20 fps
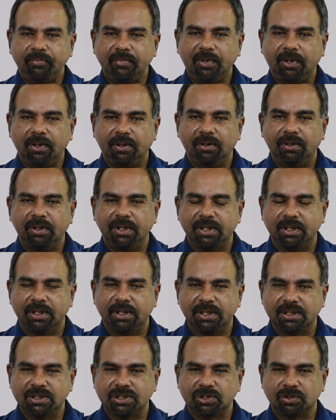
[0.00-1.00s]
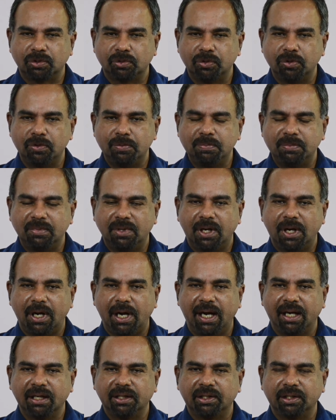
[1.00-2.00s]
in his room,
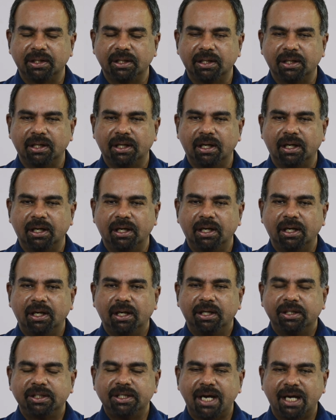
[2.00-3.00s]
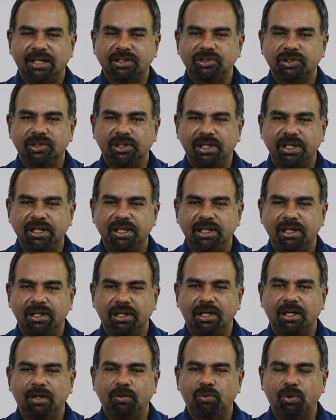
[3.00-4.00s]
and then he actually
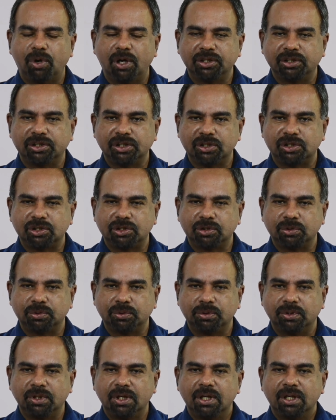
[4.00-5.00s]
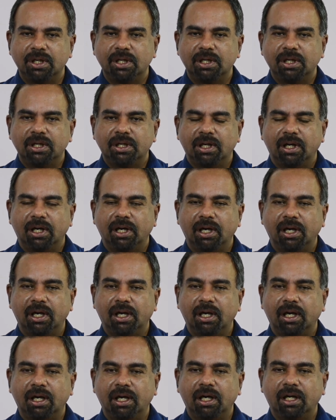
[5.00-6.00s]
wanted to
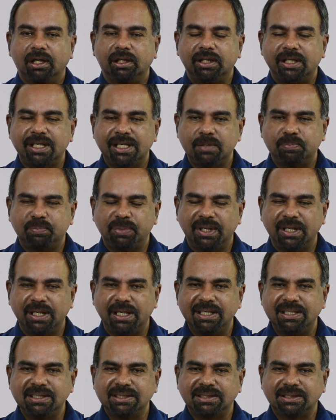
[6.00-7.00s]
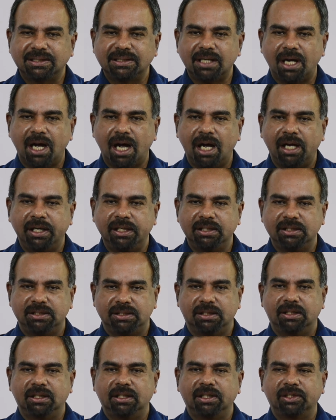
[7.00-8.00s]
keep inside
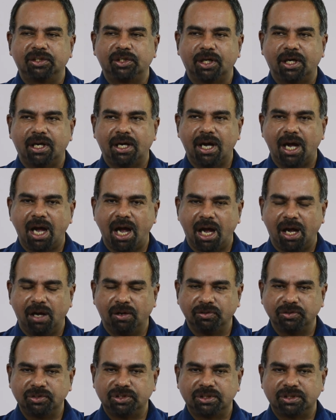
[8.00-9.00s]
the house